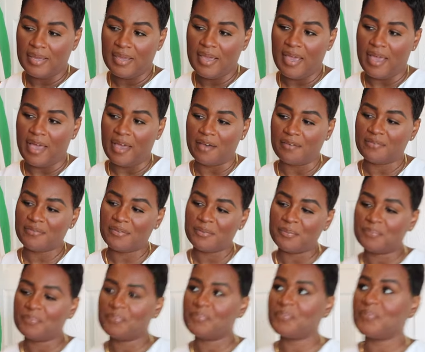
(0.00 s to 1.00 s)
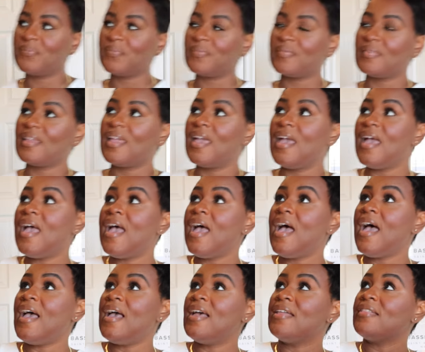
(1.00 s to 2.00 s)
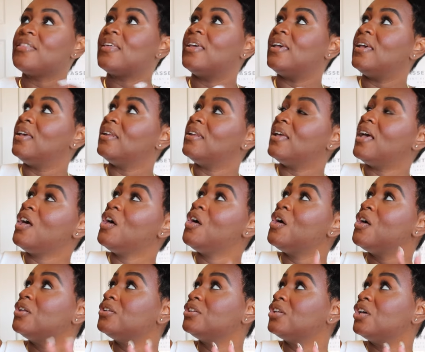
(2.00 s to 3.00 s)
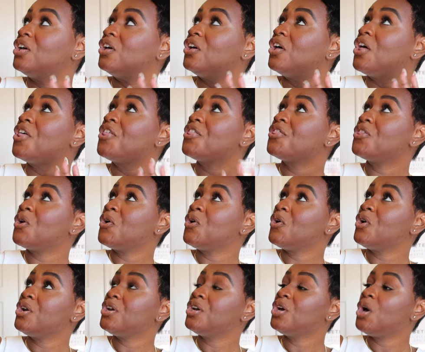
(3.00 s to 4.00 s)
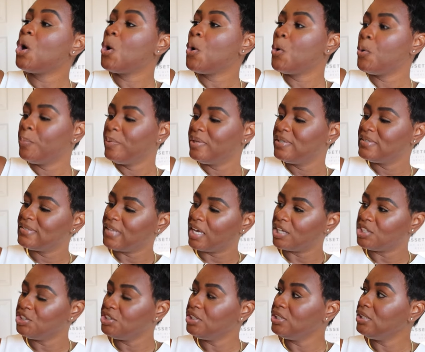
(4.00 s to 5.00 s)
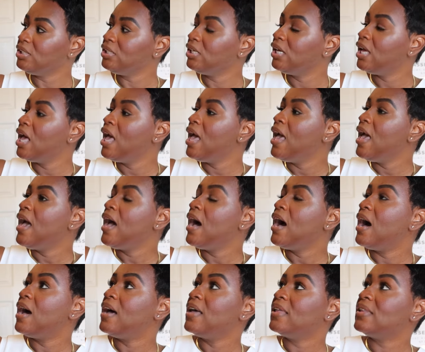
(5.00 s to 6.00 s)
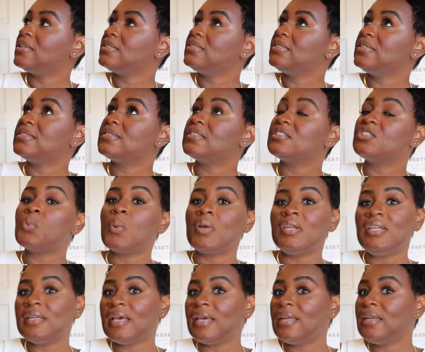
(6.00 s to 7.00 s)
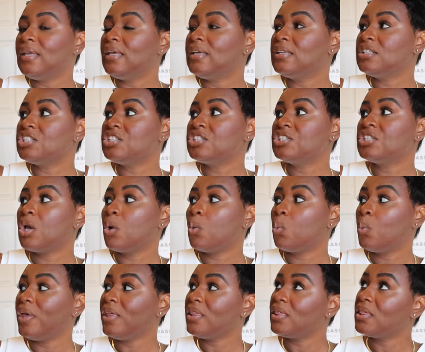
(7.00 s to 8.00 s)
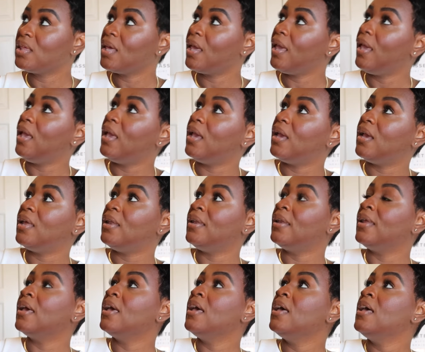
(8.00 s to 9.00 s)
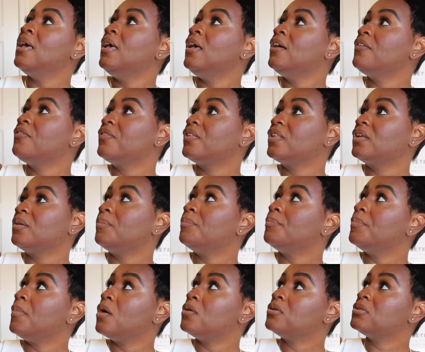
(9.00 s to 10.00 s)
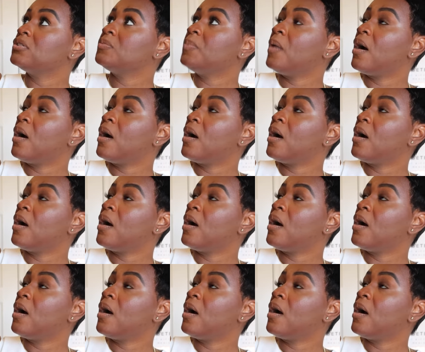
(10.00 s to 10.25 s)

calf. And then the third open section, uh, this is the 29 inch width and for the most